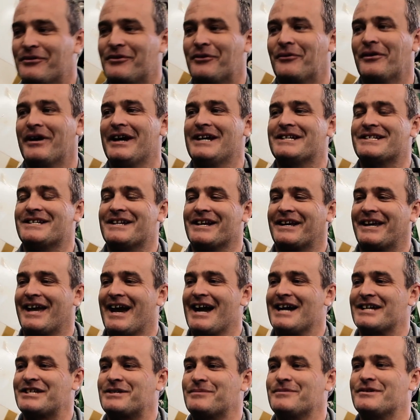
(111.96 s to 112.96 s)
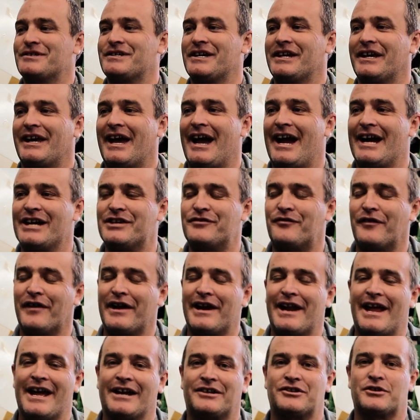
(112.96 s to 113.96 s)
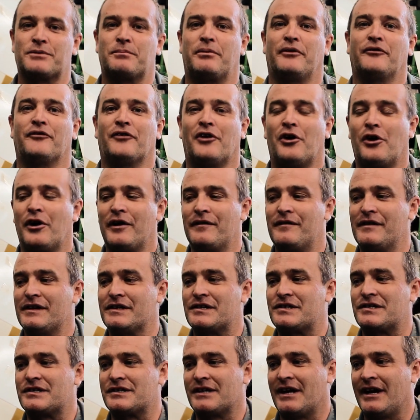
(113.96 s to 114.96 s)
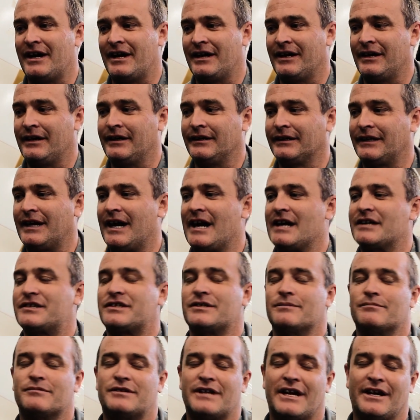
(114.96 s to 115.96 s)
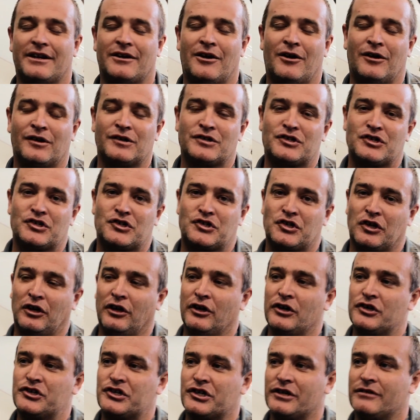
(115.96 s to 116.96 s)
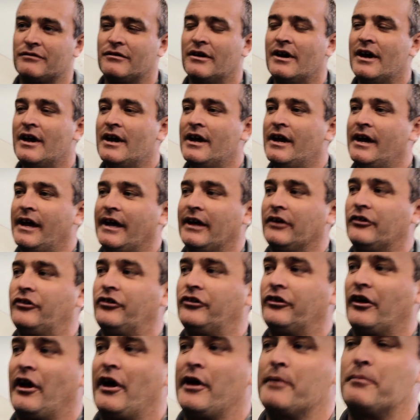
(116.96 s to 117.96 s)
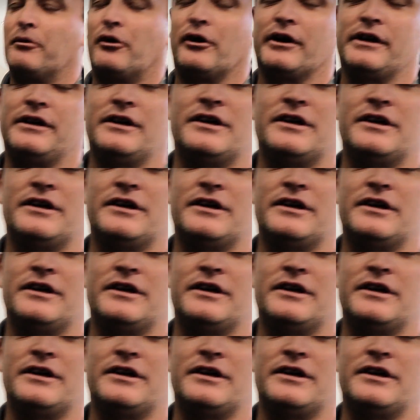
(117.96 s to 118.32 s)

The reason the customers engage VNet to provide this custom technology solution is so by